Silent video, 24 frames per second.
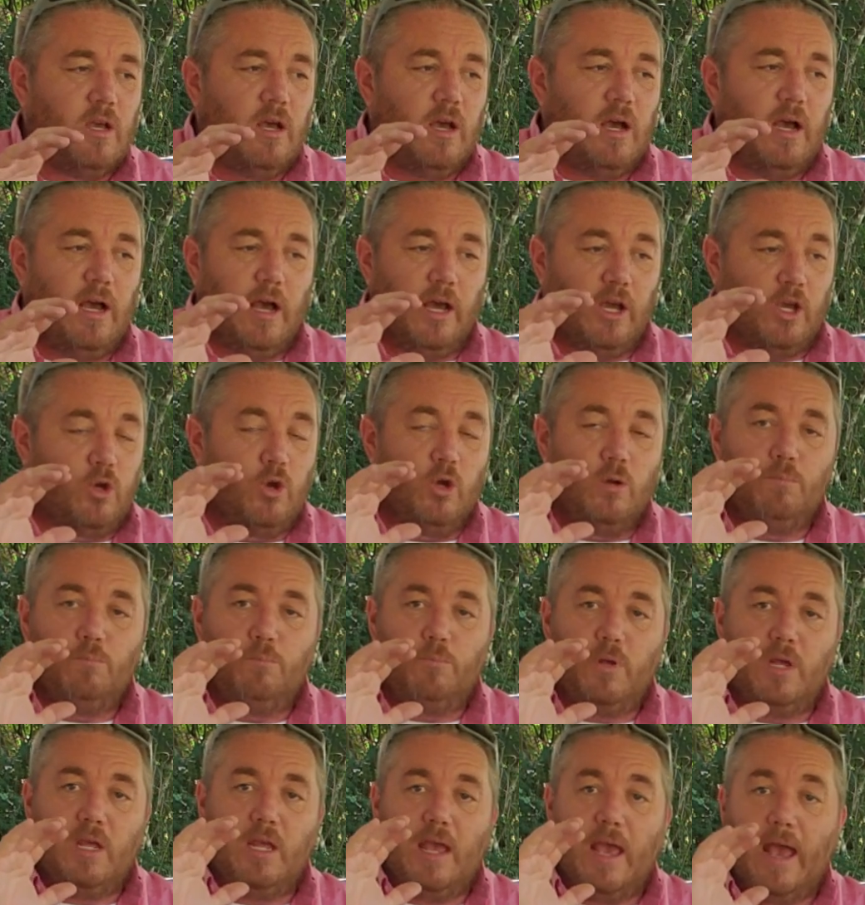I couldn't
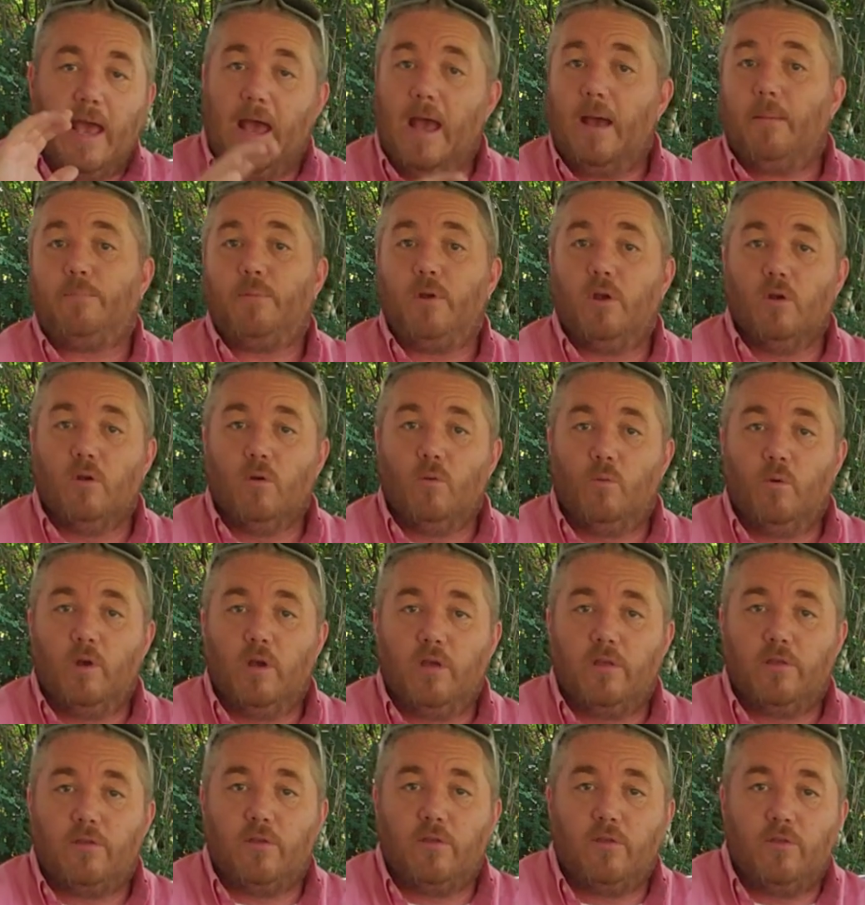be happier
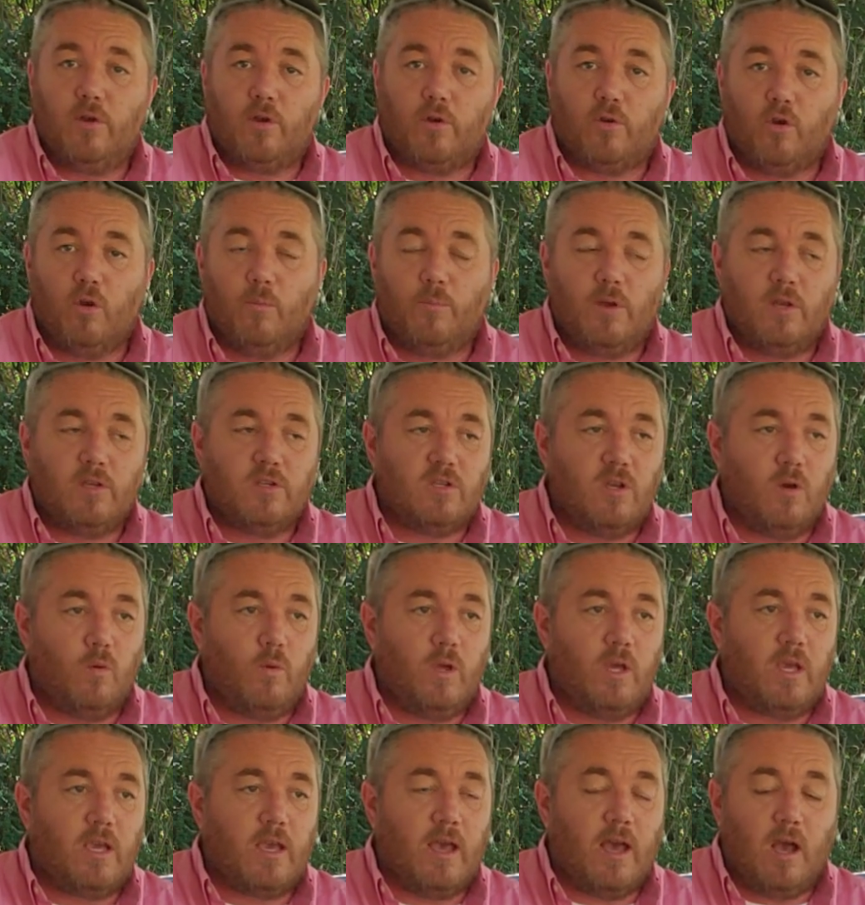with the groupings that
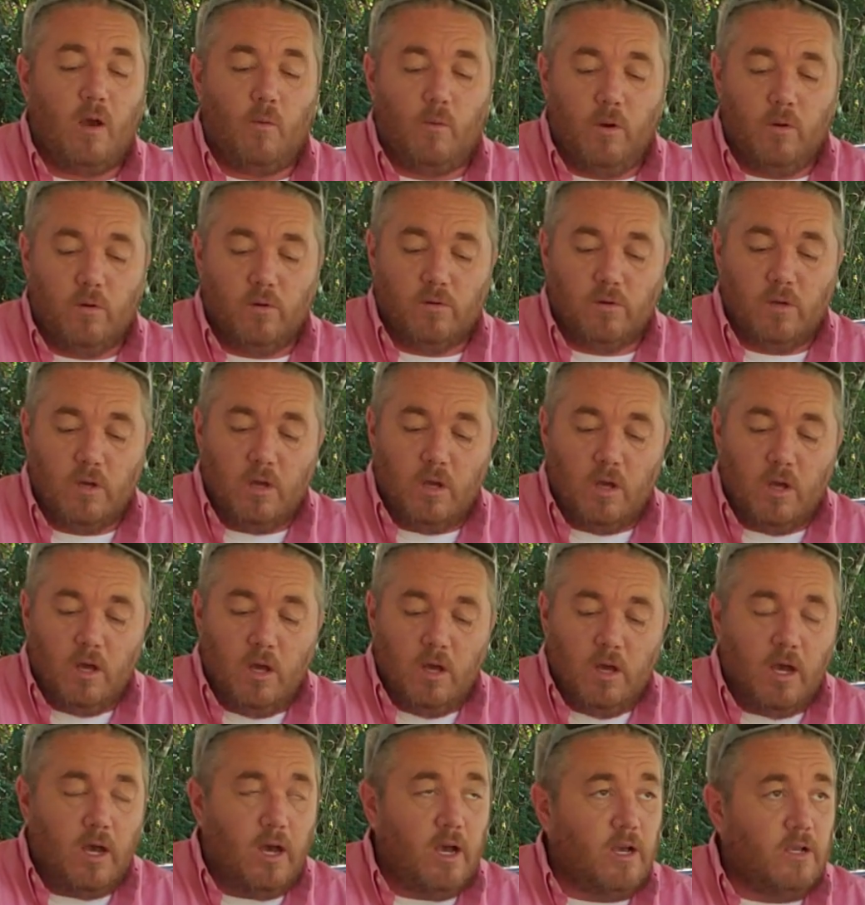we got. We were
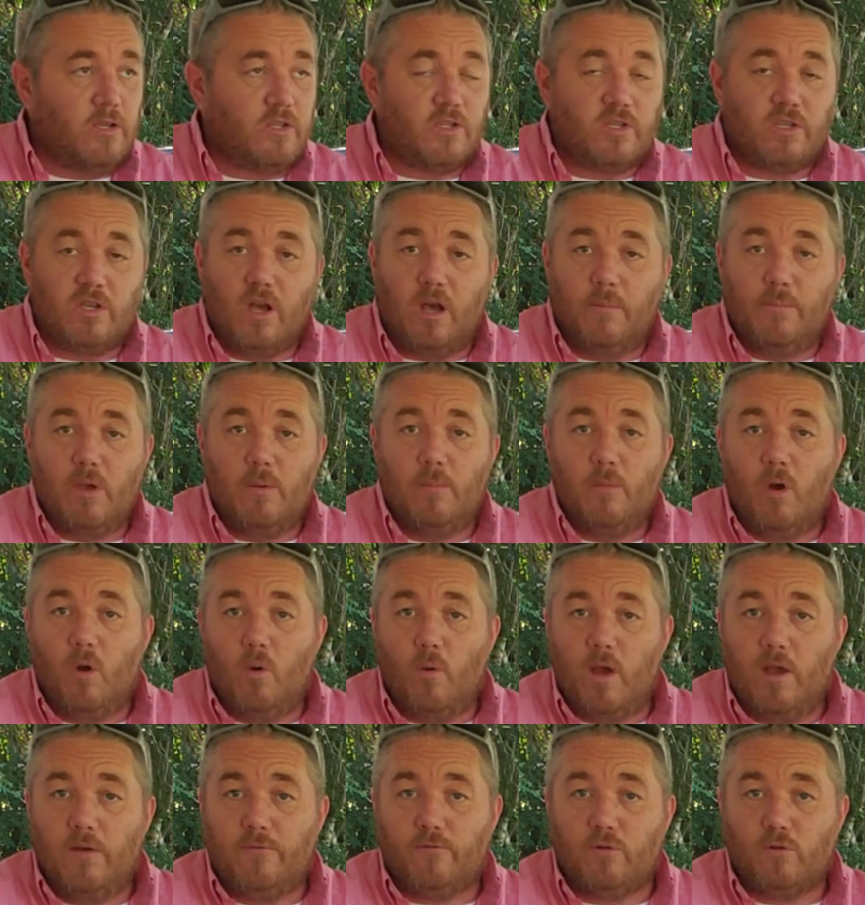sub
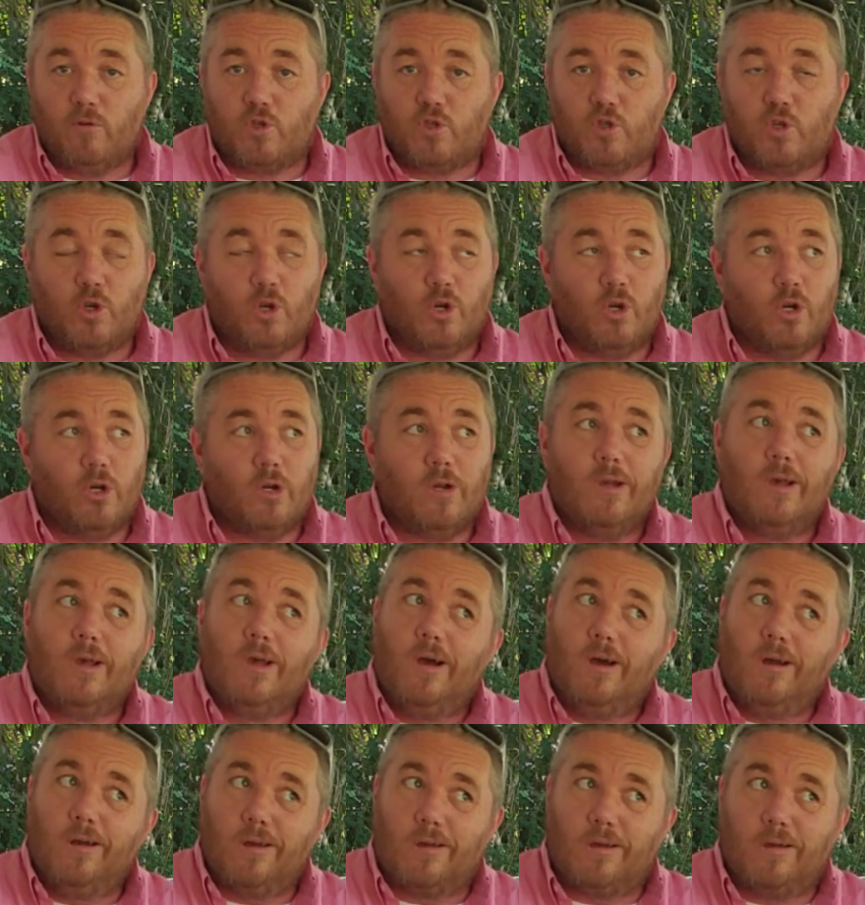MOA for sure.
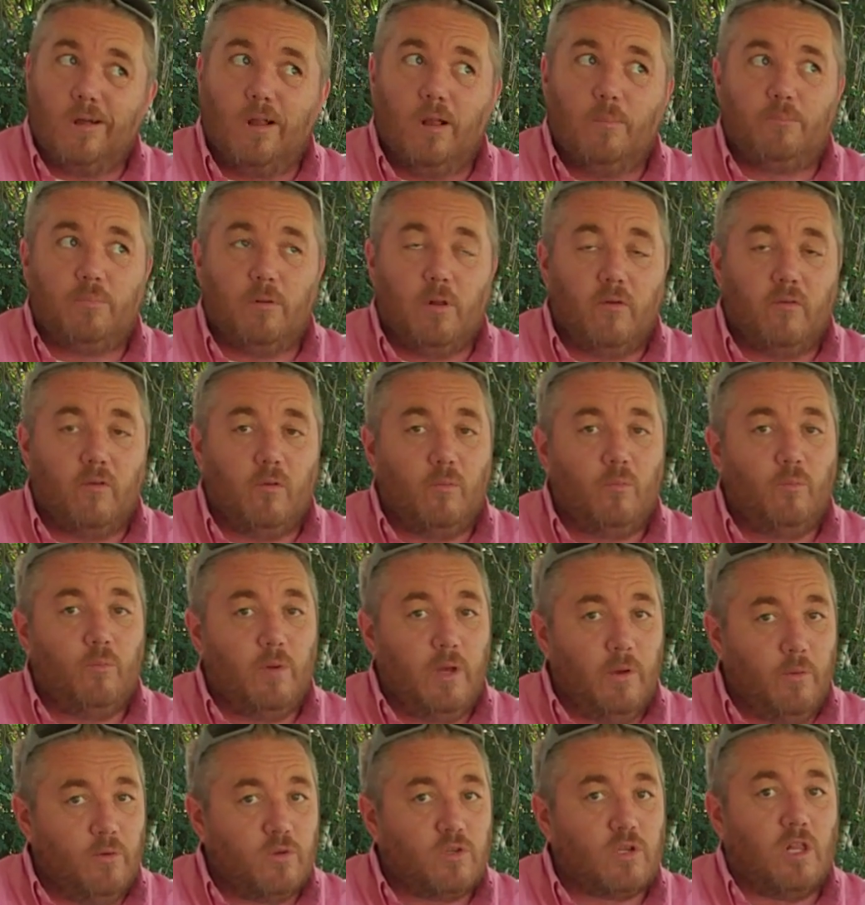On a couple of them
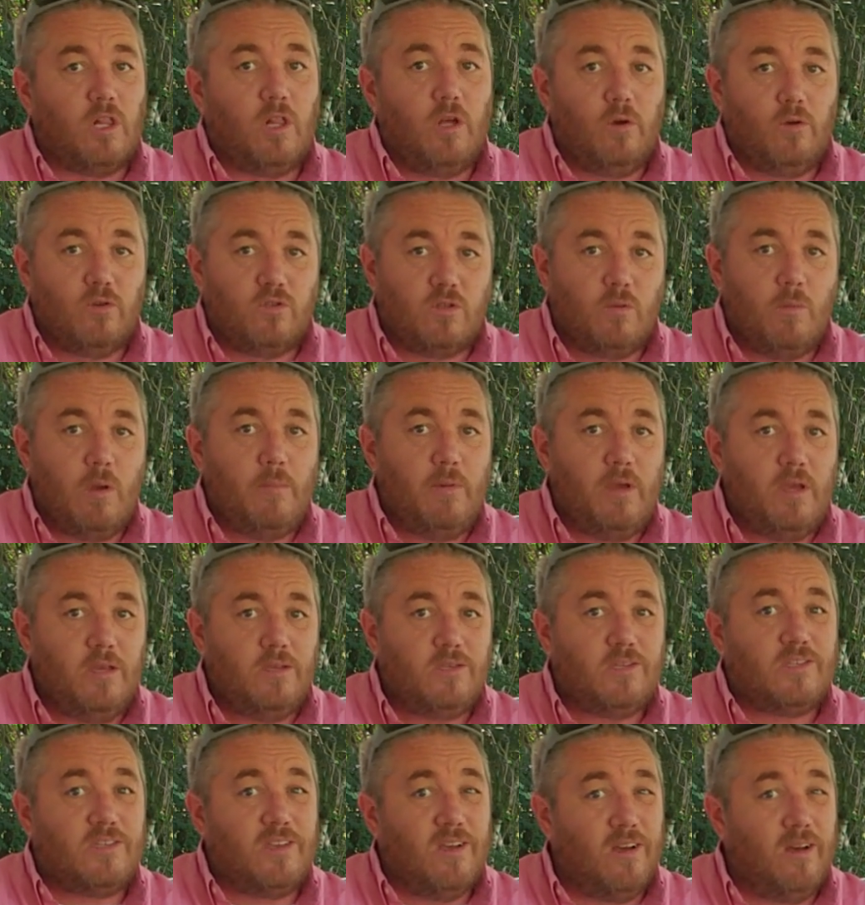it was close to maybe
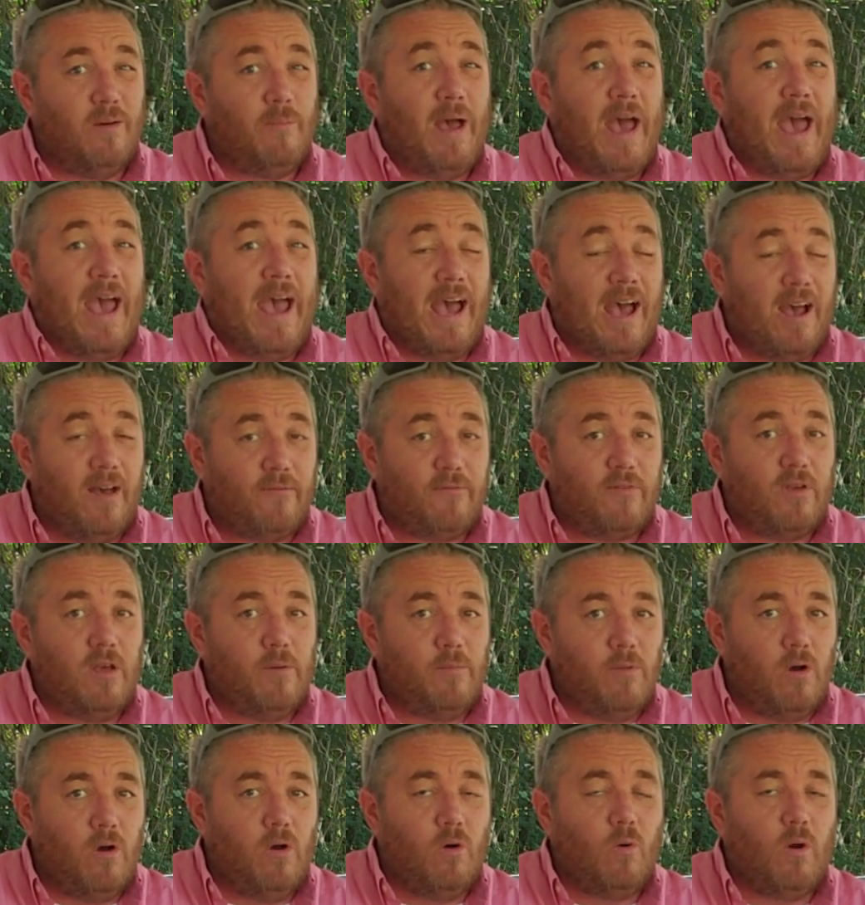sub half
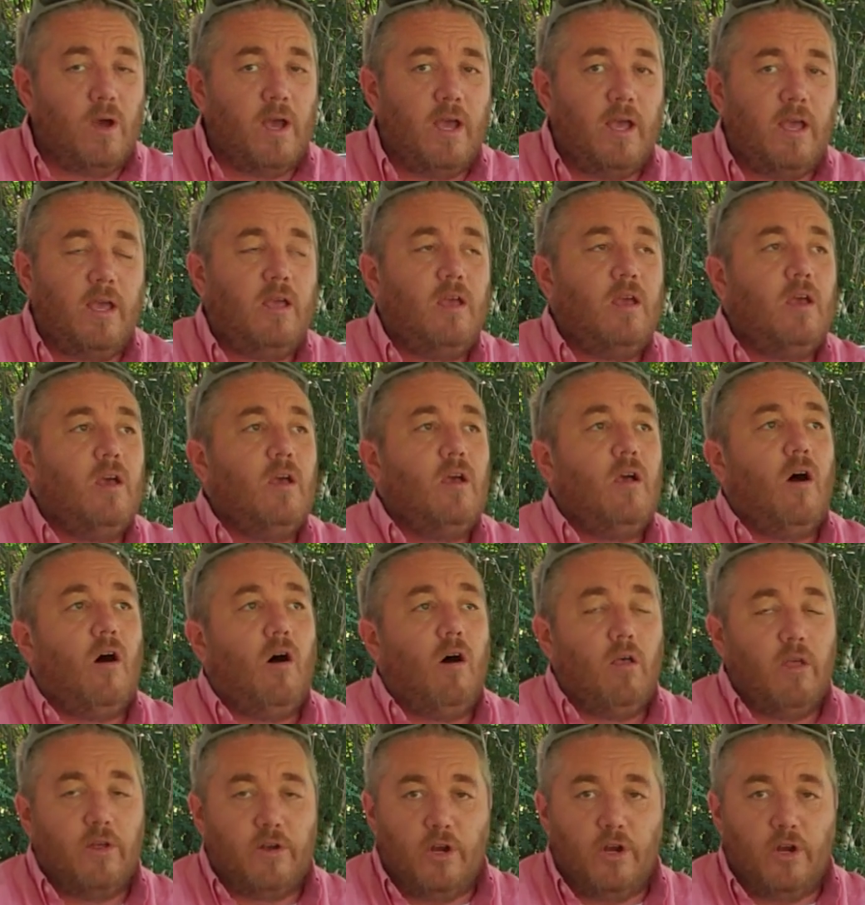MOA, all at